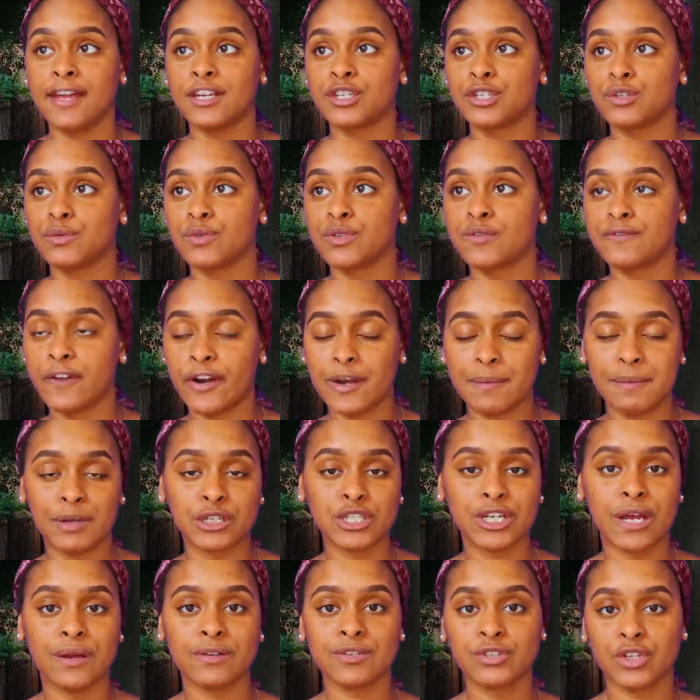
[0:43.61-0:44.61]
and she was very
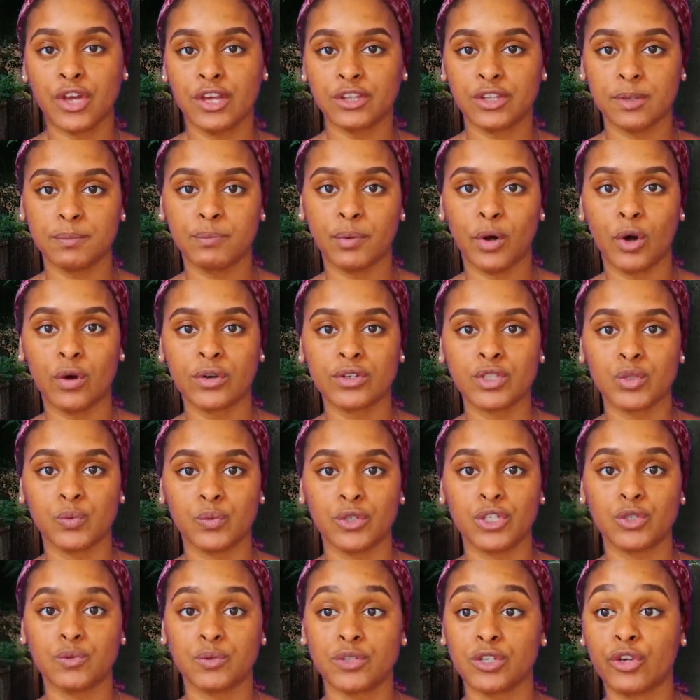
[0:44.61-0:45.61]
much outside the box,
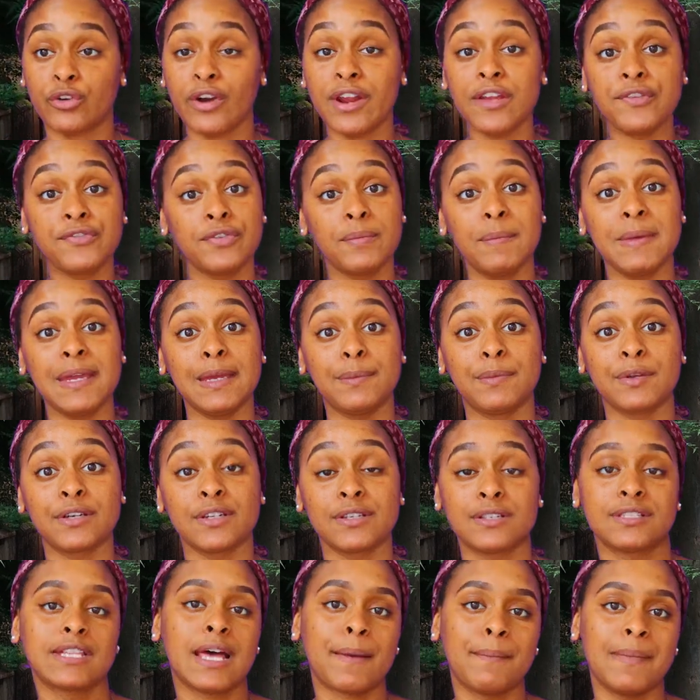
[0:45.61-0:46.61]
which was great for me
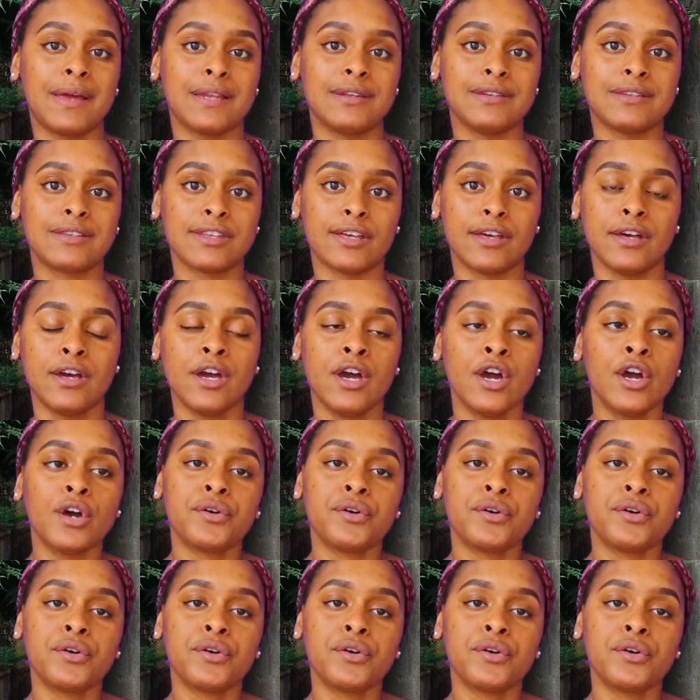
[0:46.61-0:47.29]
because that meant that